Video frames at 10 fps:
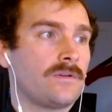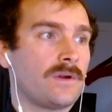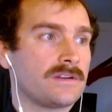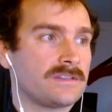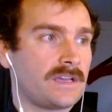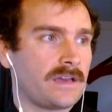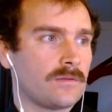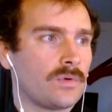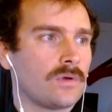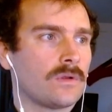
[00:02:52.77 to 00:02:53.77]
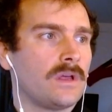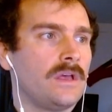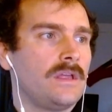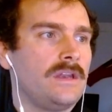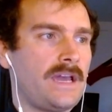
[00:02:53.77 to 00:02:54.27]
irreducible
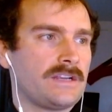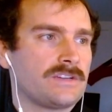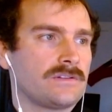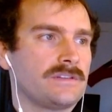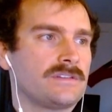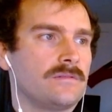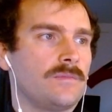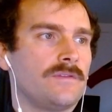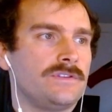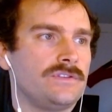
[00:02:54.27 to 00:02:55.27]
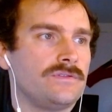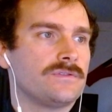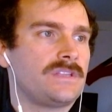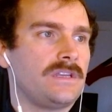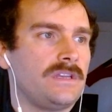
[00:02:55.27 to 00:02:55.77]
nationalism of the
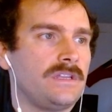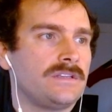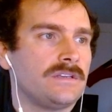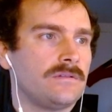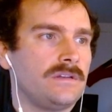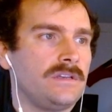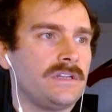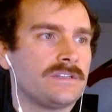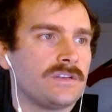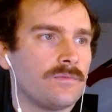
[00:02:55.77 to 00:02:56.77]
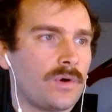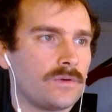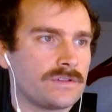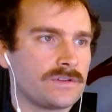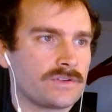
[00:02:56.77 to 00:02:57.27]
Jews. They needed to
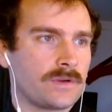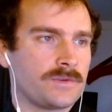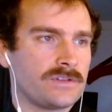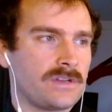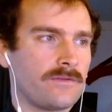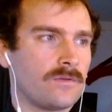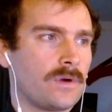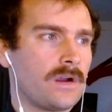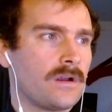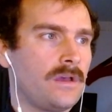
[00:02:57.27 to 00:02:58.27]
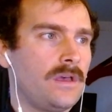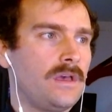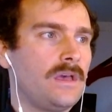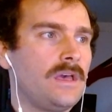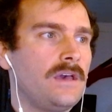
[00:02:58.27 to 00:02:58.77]
impose their scriptures everywhere.
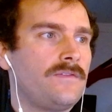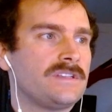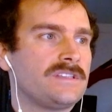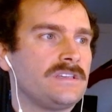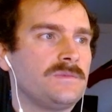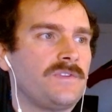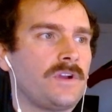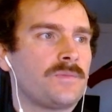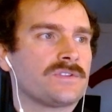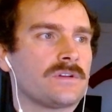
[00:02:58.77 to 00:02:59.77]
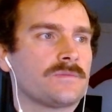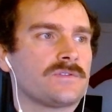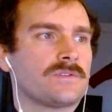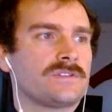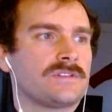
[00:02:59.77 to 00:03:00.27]
If it seems very
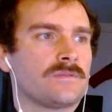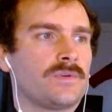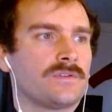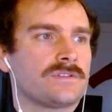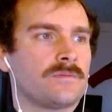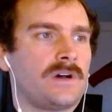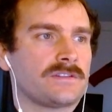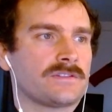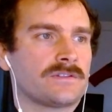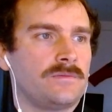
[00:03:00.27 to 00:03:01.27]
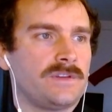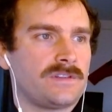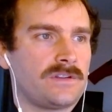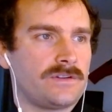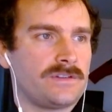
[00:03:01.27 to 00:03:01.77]
presumptuous to suppose the apostles could
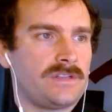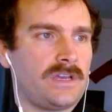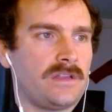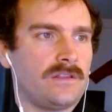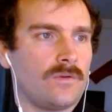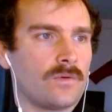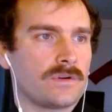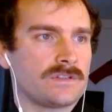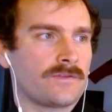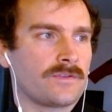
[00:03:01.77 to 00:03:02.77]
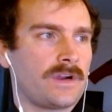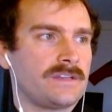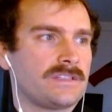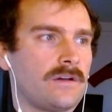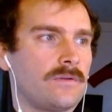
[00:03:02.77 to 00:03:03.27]
misunderstand the orders of
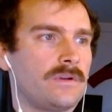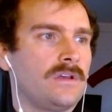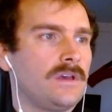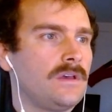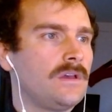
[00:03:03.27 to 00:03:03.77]
Christ, I would